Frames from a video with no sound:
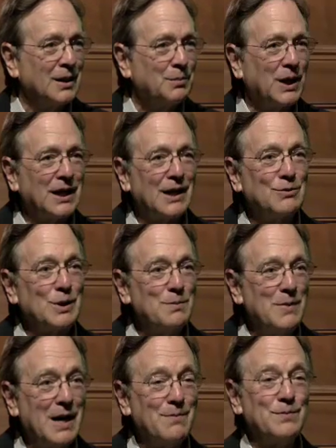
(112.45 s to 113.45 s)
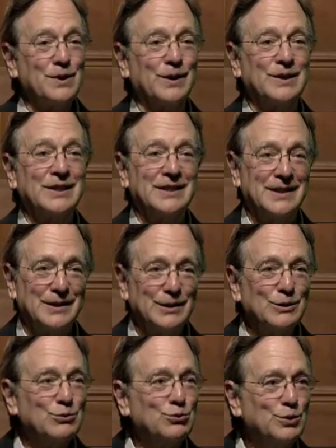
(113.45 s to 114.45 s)
But I remembered
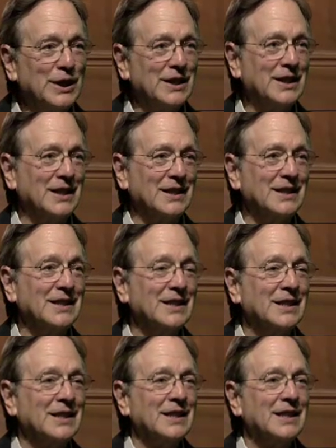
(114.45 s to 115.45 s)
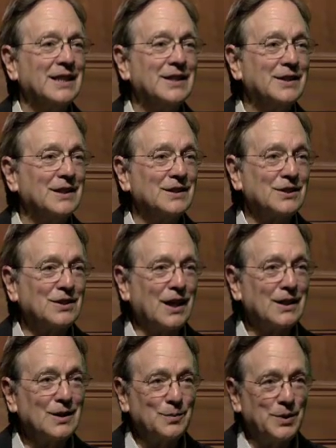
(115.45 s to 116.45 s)
reading in the
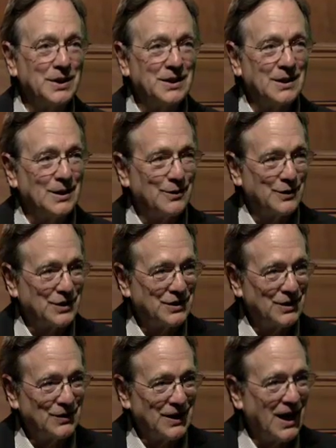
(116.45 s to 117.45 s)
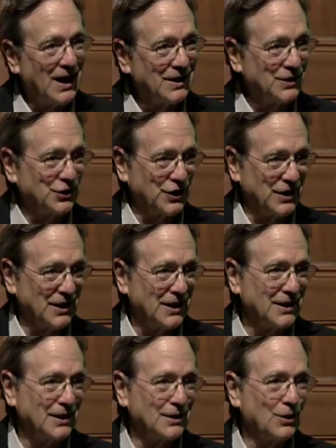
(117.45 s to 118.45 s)
Encyclopedia of Assyriology,
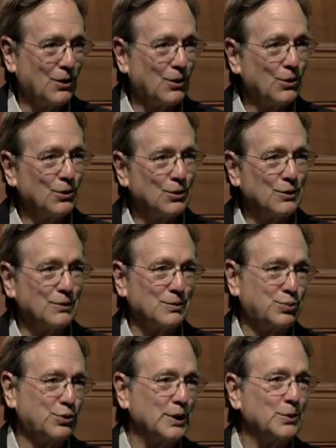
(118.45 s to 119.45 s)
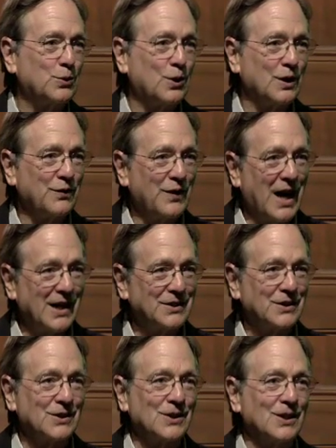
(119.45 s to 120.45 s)
in an old pre-war
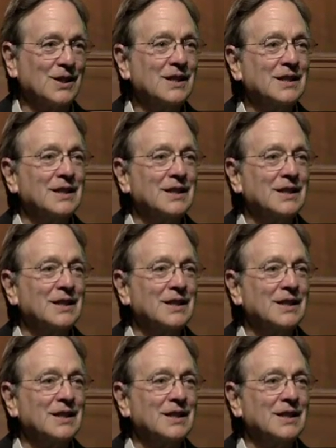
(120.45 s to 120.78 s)
fascicle,